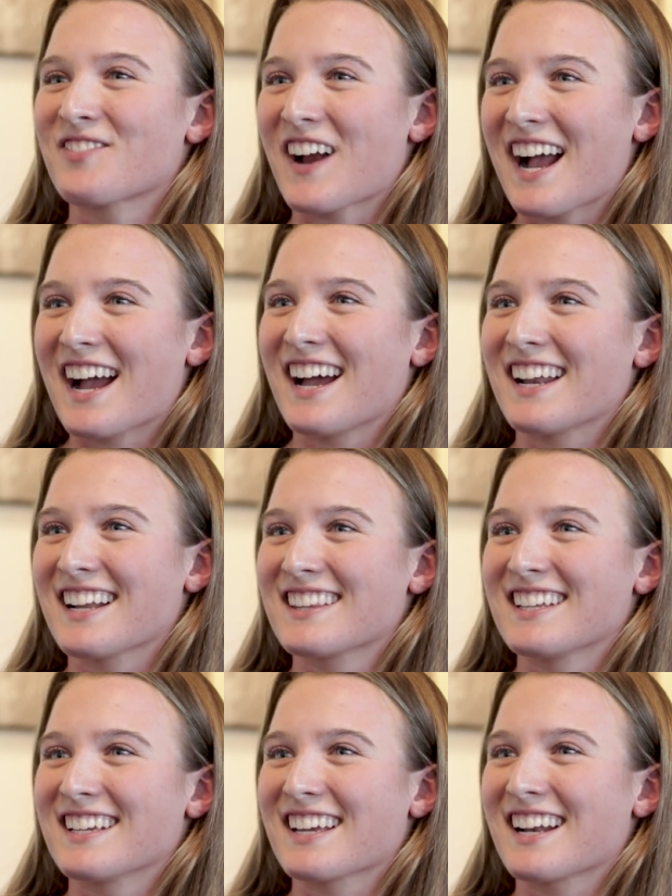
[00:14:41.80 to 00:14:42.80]
Brad, I
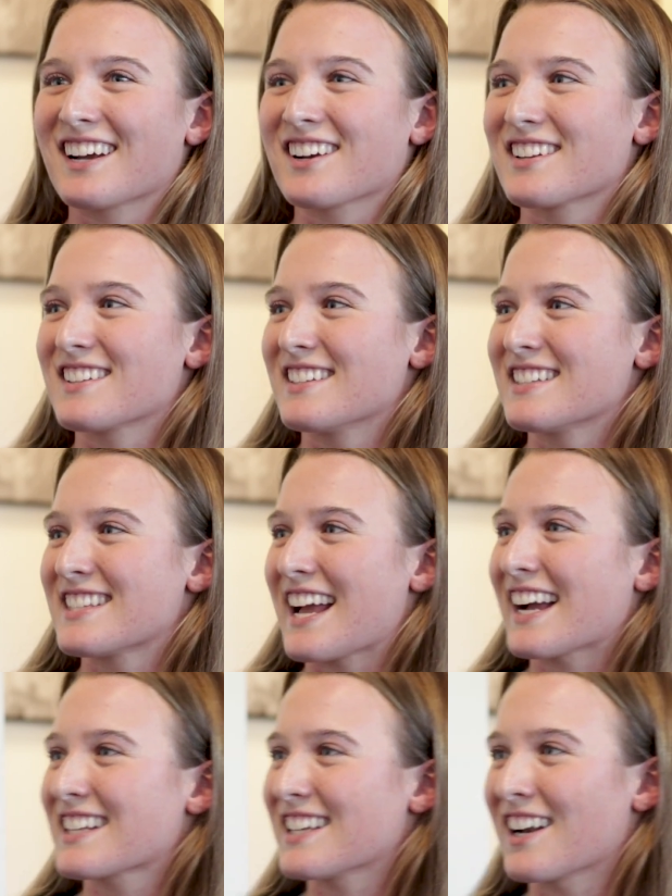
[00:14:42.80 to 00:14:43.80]
think, and I heard
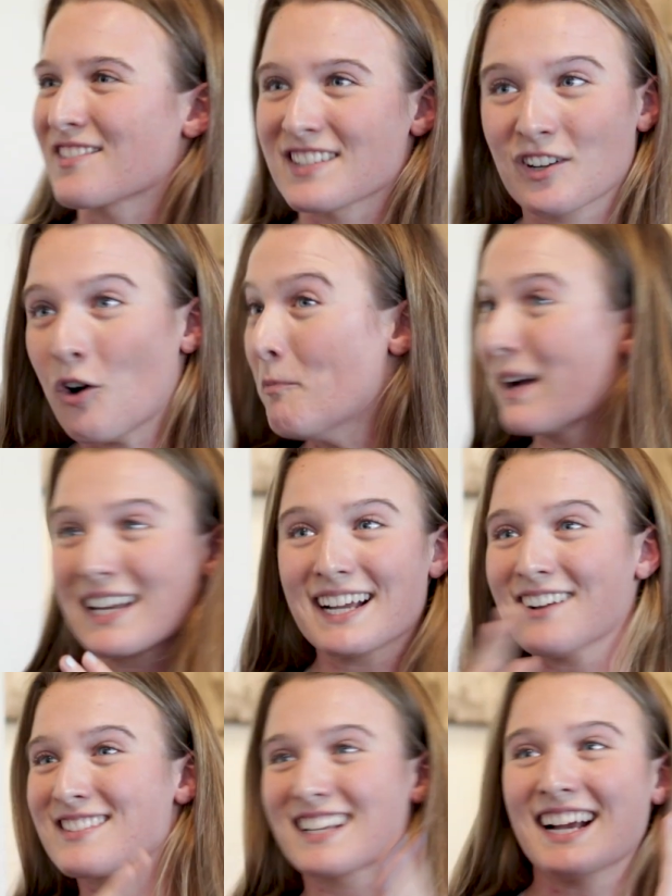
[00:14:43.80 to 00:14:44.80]
Zach, and I was like,
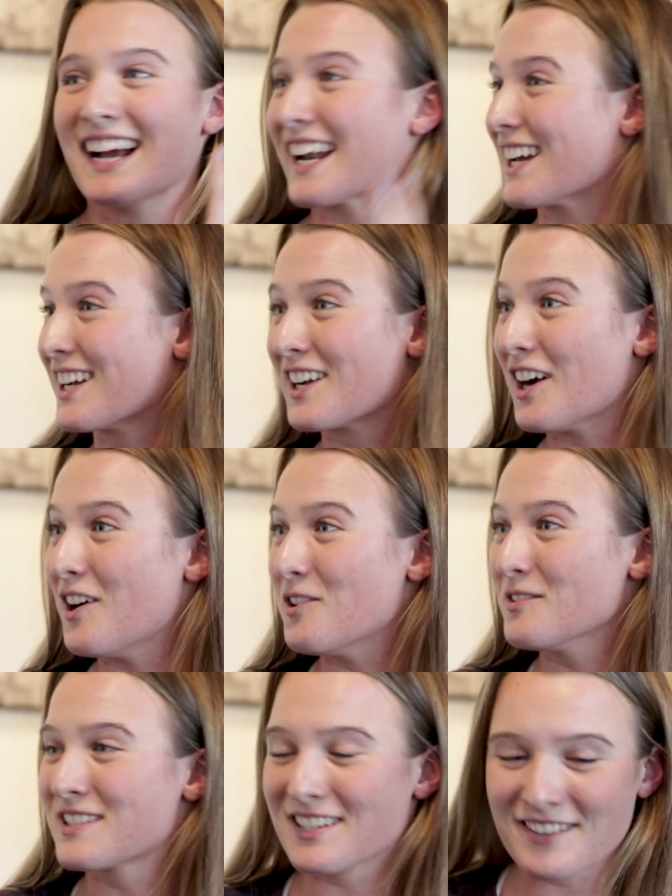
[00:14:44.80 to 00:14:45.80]
I gotta
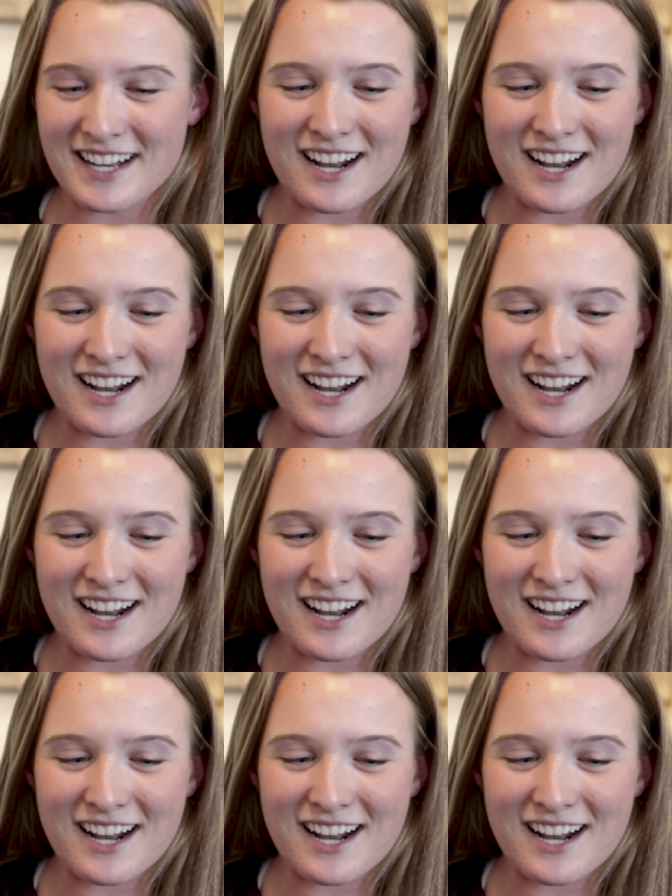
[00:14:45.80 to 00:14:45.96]
go. So then